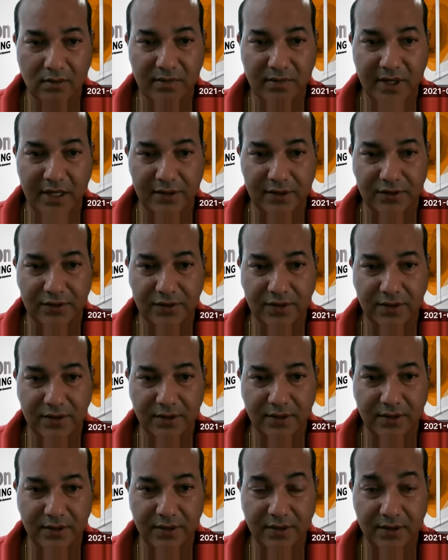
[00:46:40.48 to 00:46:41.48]
beach.
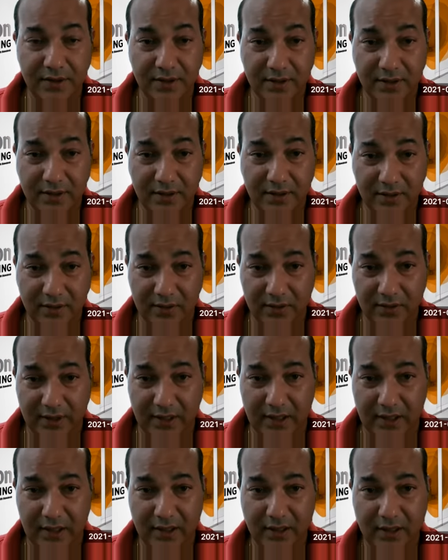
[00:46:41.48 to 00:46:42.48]

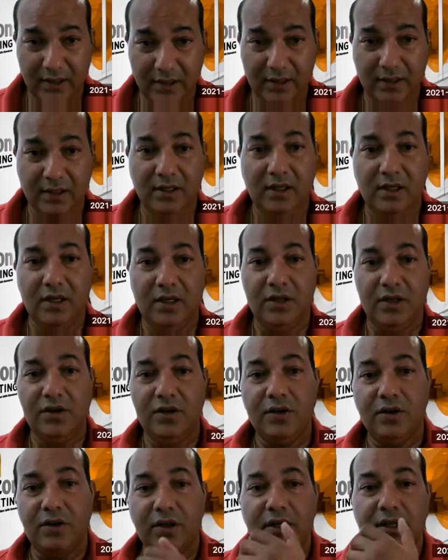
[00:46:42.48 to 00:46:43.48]
Okay.
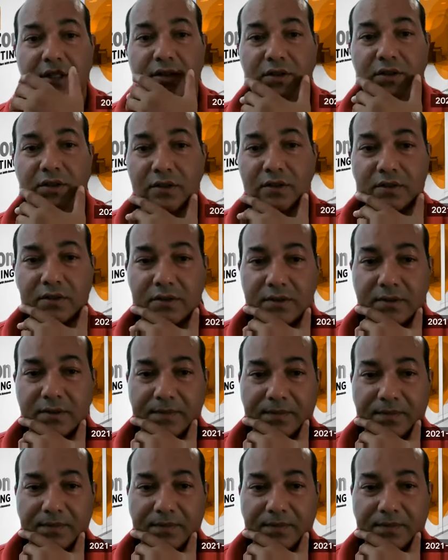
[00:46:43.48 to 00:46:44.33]
You're going to do